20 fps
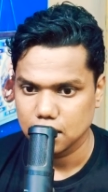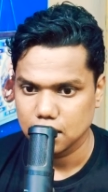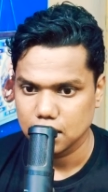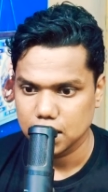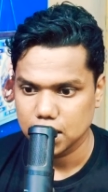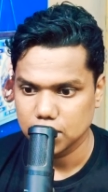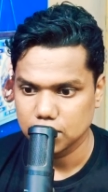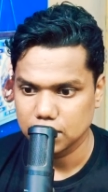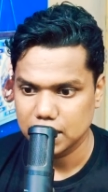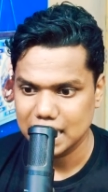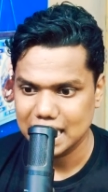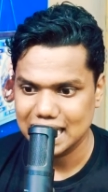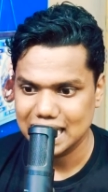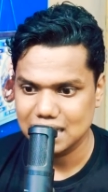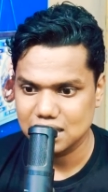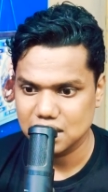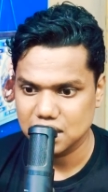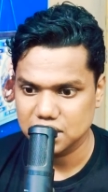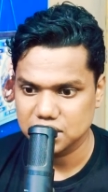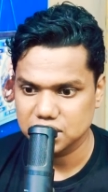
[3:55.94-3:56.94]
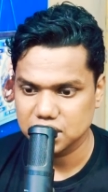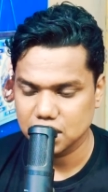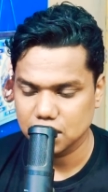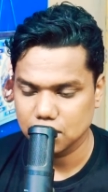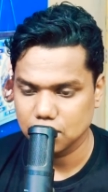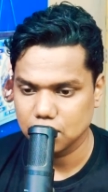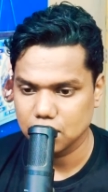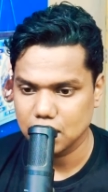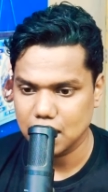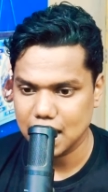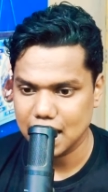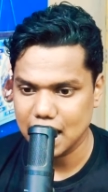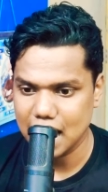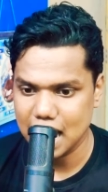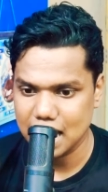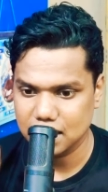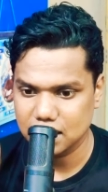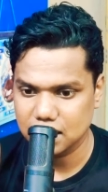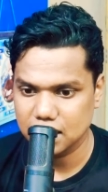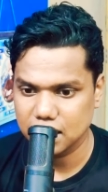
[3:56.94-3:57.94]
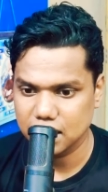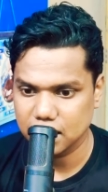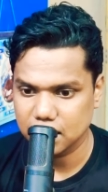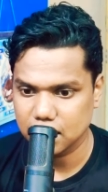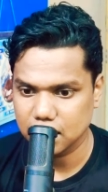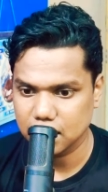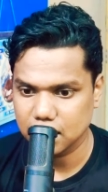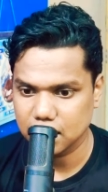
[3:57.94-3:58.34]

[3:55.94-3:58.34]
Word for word: Ukraine and Russia war, I, I think.